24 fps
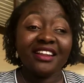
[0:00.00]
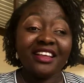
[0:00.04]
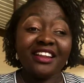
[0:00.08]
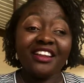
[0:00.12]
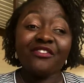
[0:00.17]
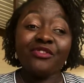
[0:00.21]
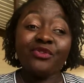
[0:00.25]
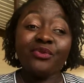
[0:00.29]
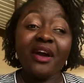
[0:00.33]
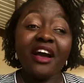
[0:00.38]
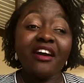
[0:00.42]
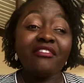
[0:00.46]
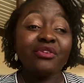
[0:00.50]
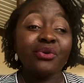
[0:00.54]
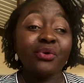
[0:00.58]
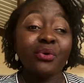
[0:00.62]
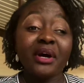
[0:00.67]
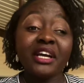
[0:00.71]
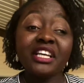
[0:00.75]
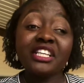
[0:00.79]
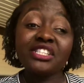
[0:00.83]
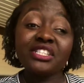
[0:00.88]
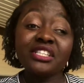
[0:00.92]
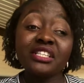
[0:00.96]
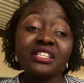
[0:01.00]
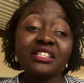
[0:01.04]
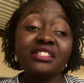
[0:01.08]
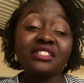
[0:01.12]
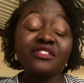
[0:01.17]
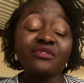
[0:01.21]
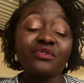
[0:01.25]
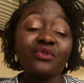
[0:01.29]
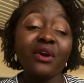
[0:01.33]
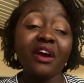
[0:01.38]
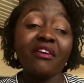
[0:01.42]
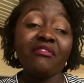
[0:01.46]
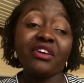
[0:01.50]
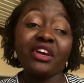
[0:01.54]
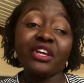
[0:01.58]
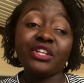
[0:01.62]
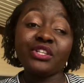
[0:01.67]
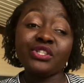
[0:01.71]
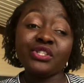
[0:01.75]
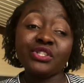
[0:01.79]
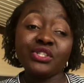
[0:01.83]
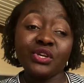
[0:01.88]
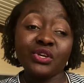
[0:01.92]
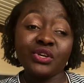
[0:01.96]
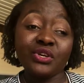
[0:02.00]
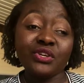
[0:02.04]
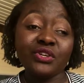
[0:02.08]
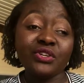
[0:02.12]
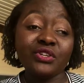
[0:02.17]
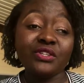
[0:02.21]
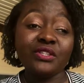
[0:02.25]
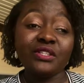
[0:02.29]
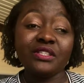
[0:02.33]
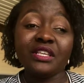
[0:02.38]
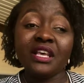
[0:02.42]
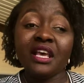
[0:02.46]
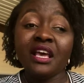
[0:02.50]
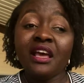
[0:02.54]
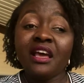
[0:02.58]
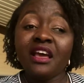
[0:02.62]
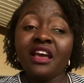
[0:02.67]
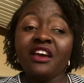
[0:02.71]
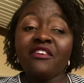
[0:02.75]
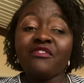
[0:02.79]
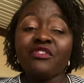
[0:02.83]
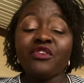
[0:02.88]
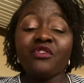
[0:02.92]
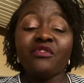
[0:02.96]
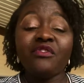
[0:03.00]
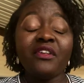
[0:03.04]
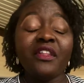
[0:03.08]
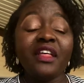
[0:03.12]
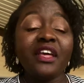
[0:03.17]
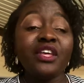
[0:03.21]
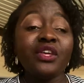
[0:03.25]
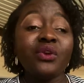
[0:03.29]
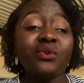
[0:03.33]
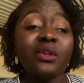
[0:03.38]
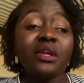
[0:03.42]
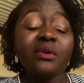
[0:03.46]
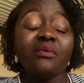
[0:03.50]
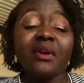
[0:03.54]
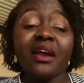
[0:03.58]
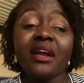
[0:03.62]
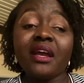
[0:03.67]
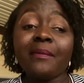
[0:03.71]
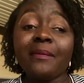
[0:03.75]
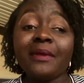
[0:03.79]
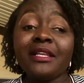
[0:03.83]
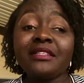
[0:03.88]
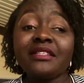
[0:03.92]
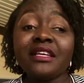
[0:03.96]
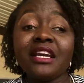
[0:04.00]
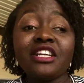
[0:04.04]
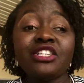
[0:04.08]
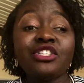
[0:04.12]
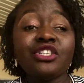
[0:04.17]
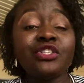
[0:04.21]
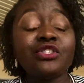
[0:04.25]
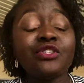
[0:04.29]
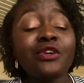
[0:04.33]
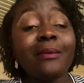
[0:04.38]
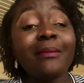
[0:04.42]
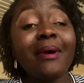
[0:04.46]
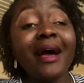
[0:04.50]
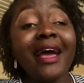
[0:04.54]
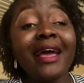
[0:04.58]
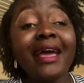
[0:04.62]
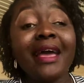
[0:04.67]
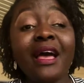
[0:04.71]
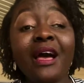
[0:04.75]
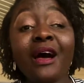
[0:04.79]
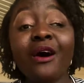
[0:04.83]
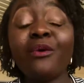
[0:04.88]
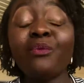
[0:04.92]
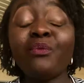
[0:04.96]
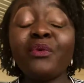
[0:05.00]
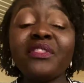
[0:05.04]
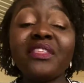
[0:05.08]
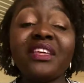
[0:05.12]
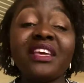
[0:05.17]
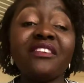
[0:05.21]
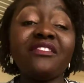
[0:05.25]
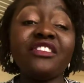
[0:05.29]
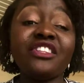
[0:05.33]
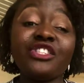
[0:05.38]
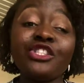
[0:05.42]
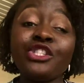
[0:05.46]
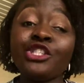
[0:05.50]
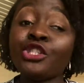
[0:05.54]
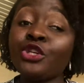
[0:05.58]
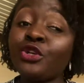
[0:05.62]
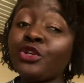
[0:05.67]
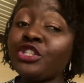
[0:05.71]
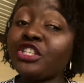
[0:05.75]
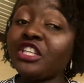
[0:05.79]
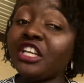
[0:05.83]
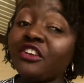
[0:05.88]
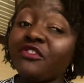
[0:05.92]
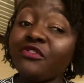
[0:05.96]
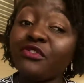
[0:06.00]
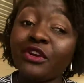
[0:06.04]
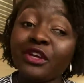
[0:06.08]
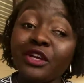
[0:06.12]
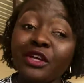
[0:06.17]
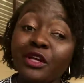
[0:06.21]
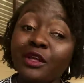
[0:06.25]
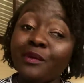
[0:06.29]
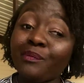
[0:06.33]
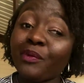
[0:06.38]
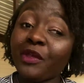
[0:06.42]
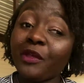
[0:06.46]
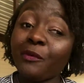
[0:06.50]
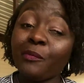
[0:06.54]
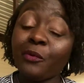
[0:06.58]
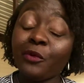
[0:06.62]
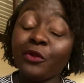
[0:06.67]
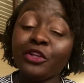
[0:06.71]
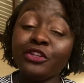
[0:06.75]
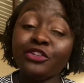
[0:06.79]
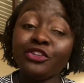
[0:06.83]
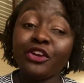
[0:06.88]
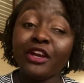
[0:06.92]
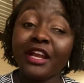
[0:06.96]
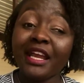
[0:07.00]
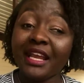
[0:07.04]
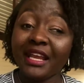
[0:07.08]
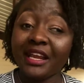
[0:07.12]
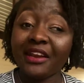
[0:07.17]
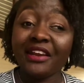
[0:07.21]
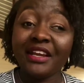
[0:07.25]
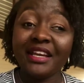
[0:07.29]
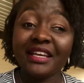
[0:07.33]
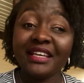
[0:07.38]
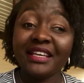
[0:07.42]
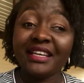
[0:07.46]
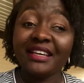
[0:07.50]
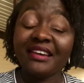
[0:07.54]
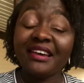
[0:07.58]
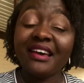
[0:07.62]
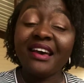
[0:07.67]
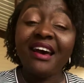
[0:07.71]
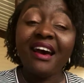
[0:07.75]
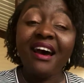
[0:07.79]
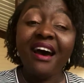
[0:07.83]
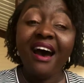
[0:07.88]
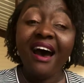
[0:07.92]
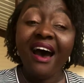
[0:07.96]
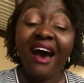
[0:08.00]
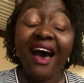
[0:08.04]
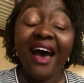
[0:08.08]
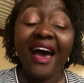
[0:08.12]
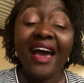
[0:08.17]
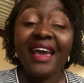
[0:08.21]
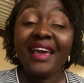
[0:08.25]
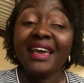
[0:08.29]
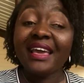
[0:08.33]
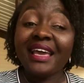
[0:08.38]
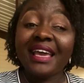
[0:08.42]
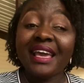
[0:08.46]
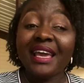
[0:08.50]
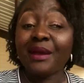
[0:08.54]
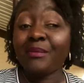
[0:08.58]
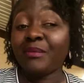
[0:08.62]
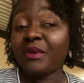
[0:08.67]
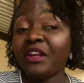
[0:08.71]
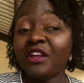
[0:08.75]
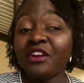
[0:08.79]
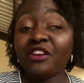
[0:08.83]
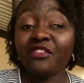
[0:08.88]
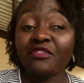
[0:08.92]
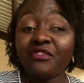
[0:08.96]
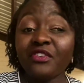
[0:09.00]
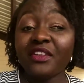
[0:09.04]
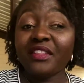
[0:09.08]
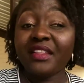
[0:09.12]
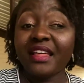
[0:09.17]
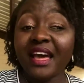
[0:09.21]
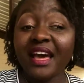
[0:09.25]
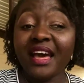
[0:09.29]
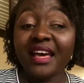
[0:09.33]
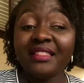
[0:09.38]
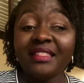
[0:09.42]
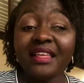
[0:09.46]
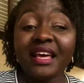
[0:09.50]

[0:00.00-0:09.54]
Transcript: And if you have questions, if you have concerns, if you feel like you need recommendations or my help with even searching for good people in your area, I am here for that.